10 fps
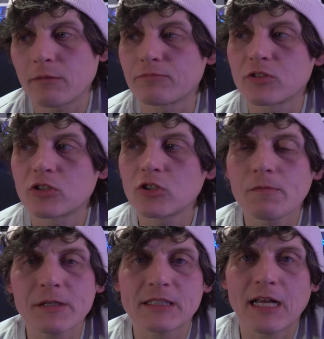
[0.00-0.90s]
I'm
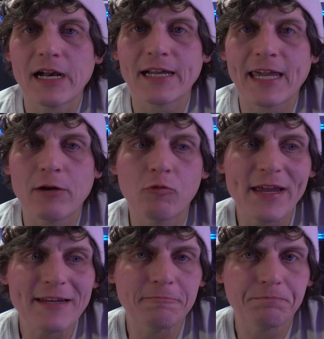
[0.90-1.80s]
super excited. I can't
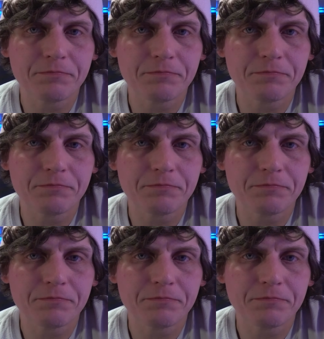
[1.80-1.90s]
wait.